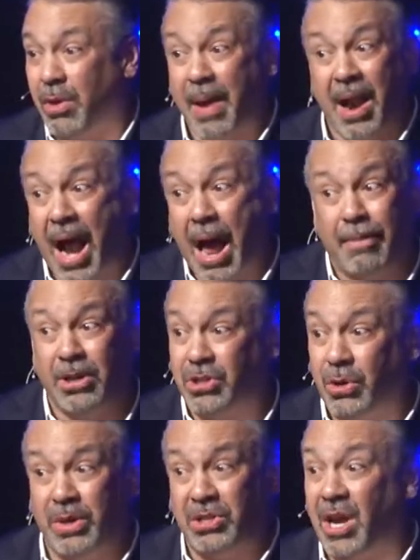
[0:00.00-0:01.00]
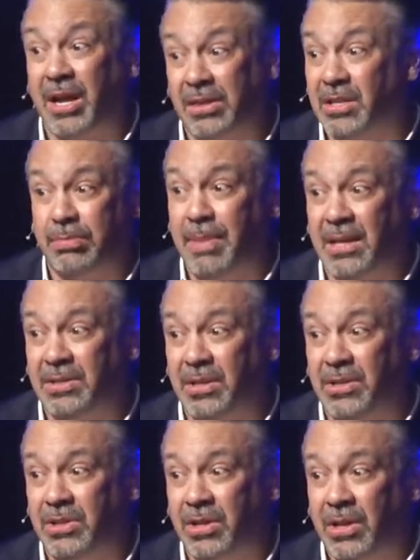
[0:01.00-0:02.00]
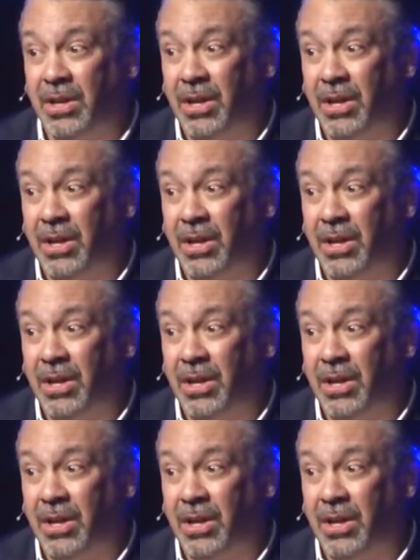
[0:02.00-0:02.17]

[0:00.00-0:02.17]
No matter how much you reject this message,